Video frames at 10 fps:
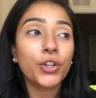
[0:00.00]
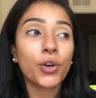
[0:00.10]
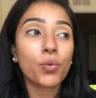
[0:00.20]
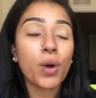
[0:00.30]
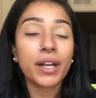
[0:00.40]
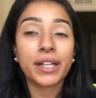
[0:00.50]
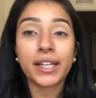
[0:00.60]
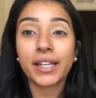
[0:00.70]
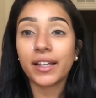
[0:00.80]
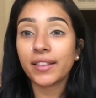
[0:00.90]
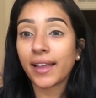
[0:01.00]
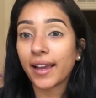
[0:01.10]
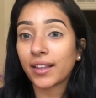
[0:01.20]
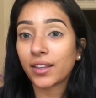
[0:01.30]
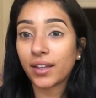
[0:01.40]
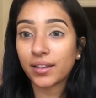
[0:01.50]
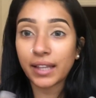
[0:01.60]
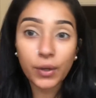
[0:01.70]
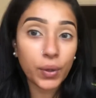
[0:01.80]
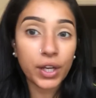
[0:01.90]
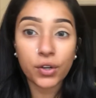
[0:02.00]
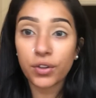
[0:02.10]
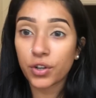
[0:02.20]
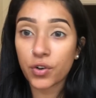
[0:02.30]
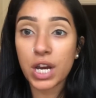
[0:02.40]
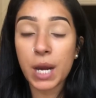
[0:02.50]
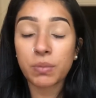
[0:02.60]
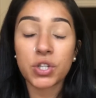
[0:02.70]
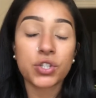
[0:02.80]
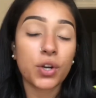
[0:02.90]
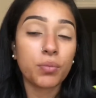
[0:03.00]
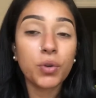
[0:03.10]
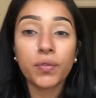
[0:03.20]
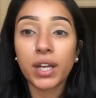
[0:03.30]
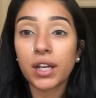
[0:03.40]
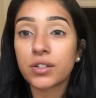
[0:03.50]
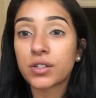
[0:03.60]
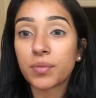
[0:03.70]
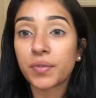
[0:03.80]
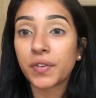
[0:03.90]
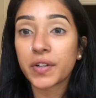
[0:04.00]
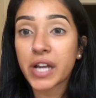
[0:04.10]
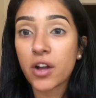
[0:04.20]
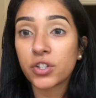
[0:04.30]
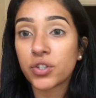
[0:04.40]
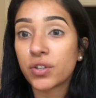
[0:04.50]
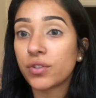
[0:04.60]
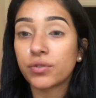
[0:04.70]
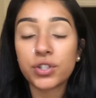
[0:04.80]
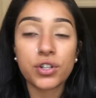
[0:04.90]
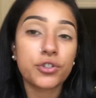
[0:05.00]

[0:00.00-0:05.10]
You don't want it, like the liquid or the cream, to start moving around, so it'll